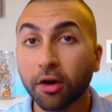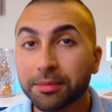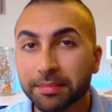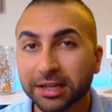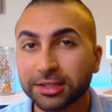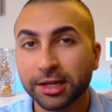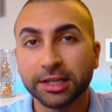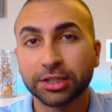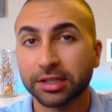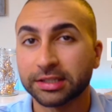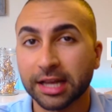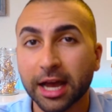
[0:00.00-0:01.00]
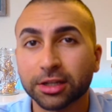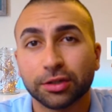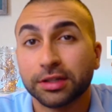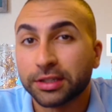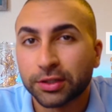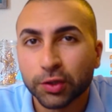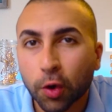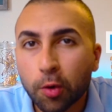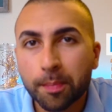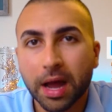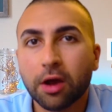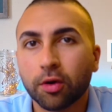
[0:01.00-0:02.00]
Our imagination is actually so
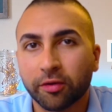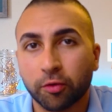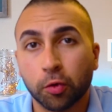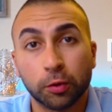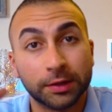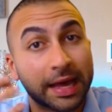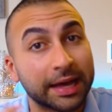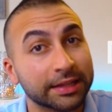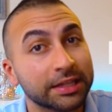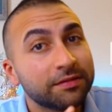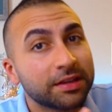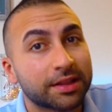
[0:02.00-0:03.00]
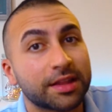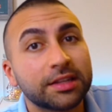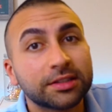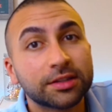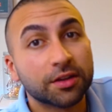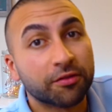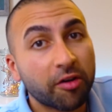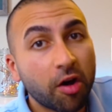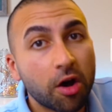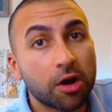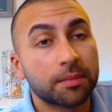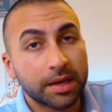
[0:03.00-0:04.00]
powerful that leaving things in the
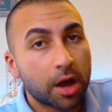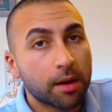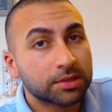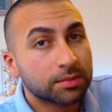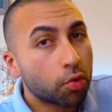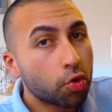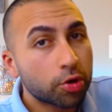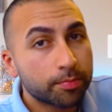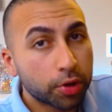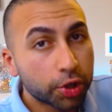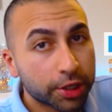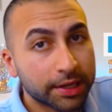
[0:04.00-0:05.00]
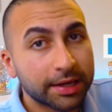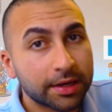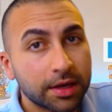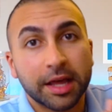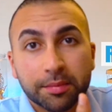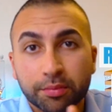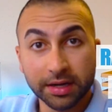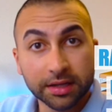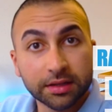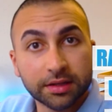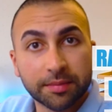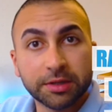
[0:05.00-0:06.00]
fog becomes more burdening than
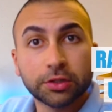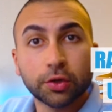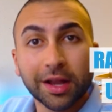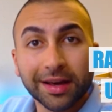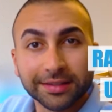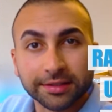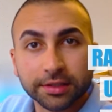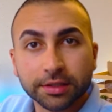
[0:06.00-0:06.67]
bringing them into light.